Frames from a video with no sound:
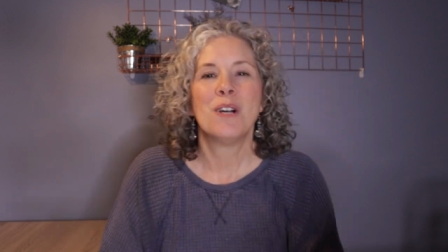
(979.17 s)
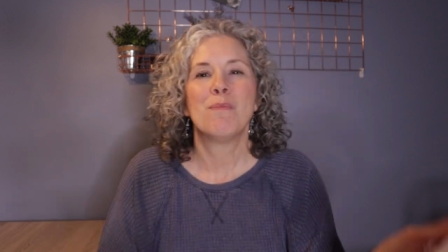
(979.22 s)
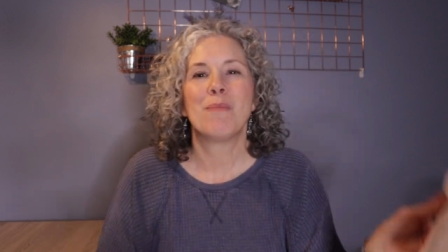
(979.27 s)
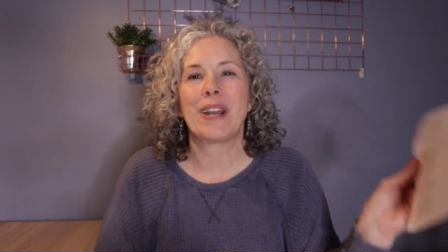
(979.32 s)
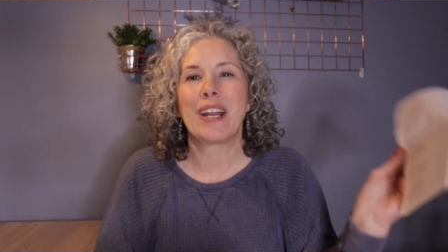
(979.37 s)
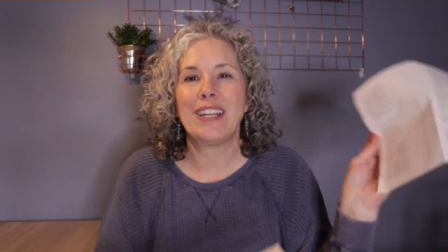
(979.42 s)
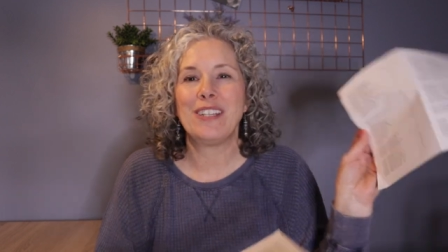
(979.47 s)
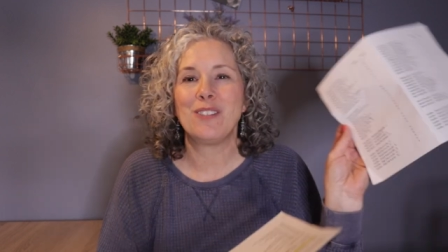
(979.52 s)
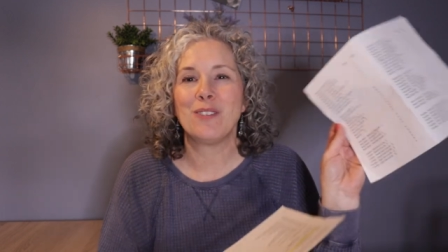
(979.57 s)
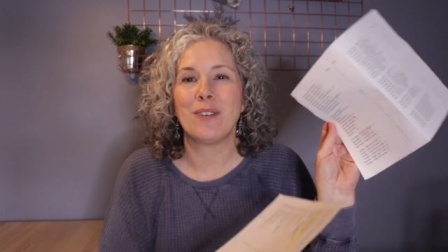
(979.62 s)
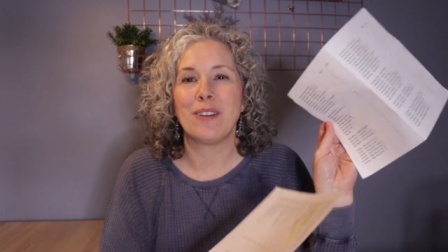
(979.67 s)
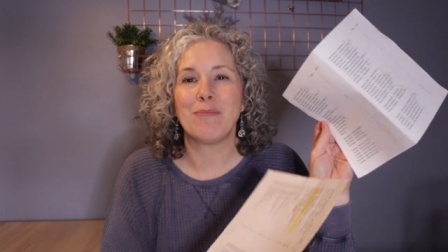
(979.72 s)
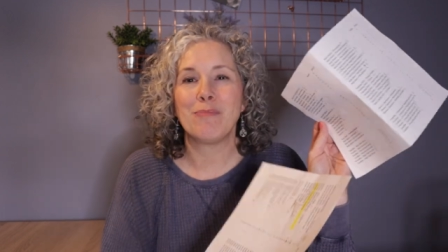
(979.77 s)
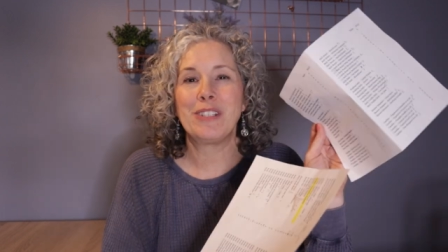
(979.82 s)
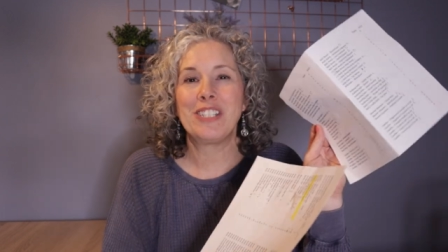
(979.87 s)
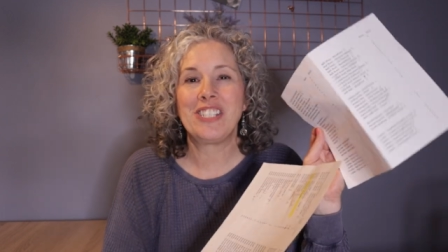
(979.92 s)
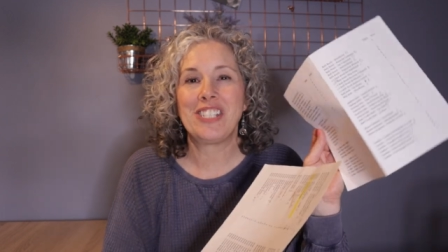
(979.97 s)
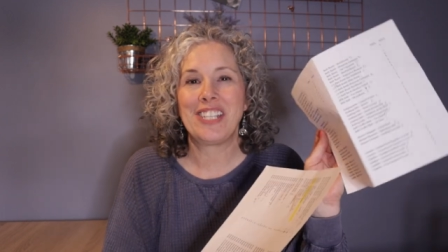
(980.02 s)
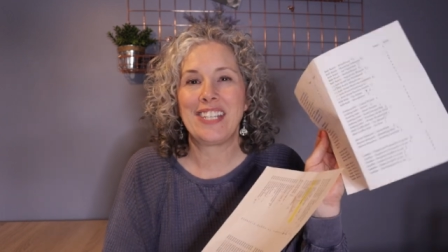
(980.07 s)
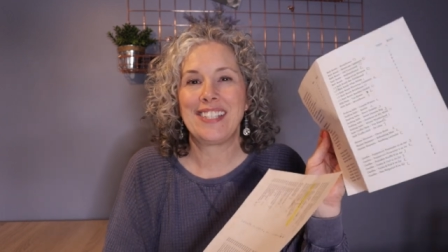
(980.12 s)
But I do have
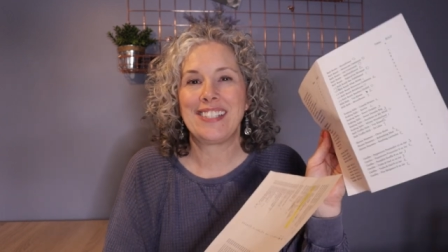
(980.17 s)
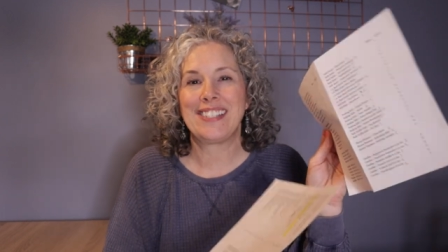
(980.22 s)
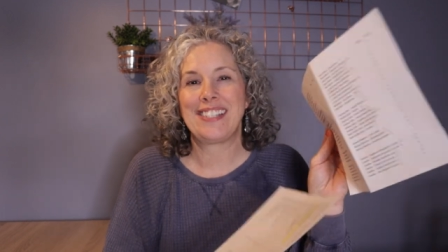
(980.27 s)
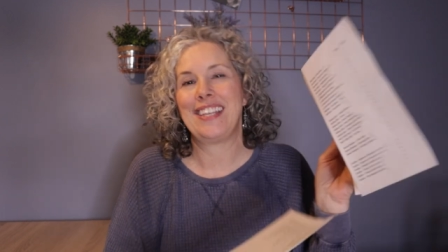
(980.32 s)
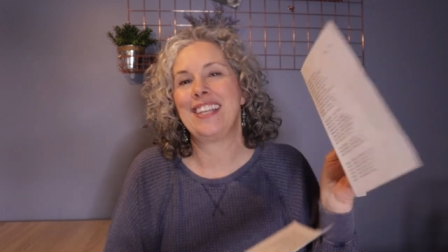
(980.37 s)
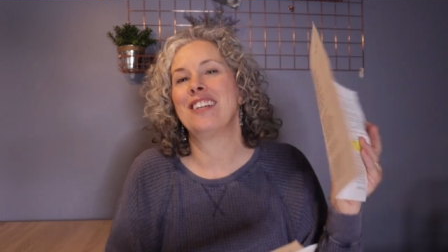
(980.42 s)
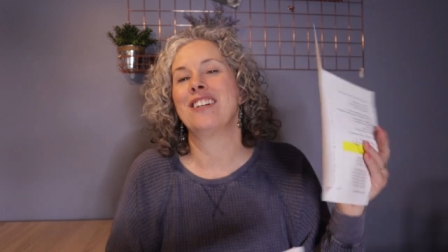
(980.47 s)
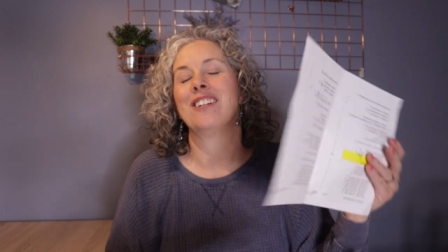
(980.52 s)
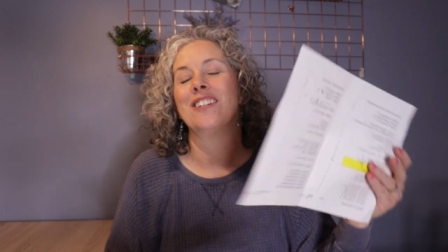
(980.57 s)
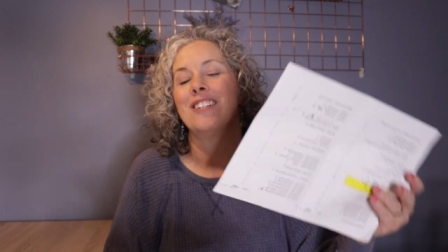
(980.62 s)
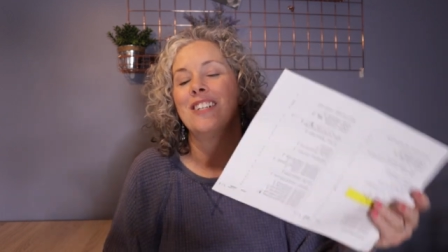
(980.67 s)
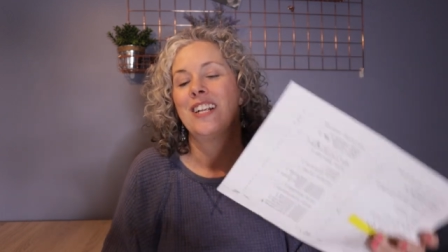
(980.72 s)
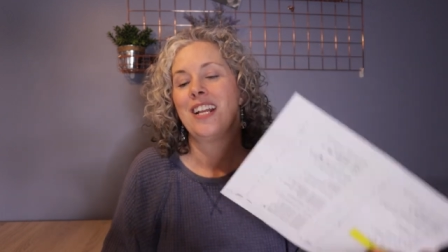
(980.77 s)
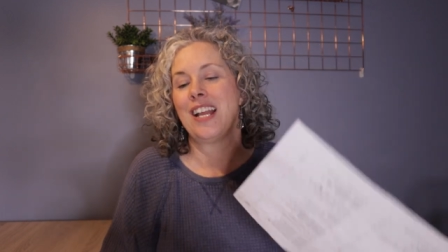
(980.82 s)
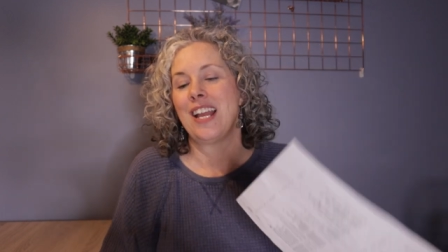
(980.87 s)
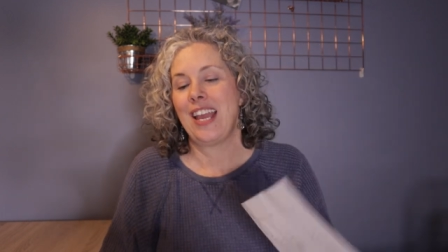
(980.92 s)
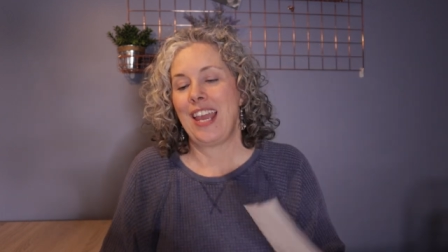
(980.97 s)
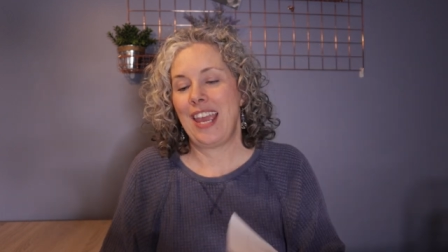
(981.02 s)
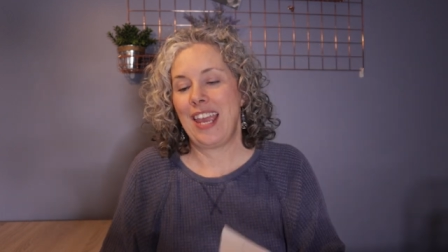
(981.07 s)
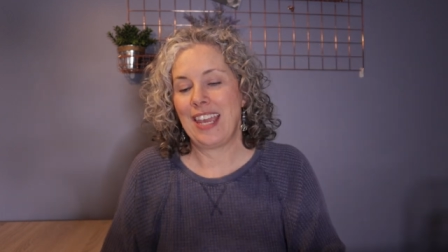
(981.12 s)
my sheets here
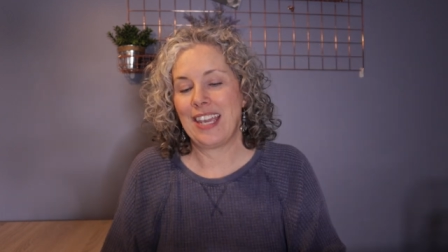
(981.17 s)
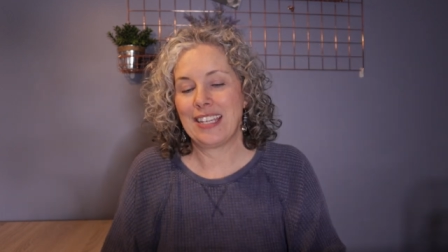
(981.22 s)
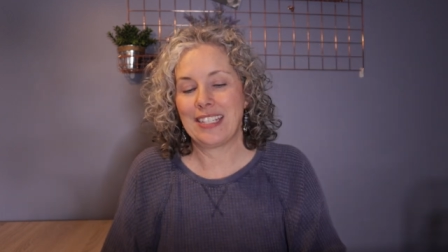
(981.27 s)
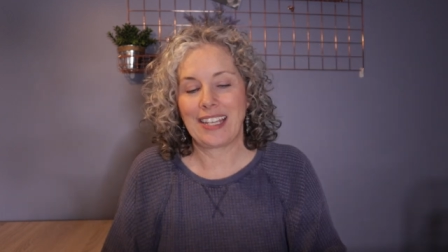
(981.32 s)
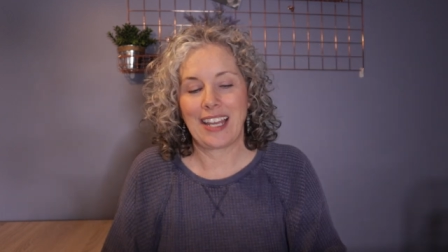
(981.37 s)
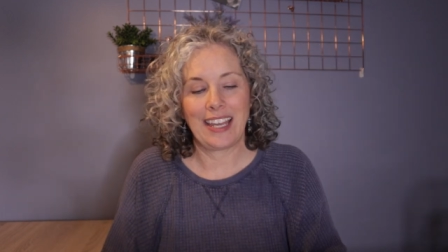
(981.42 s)
and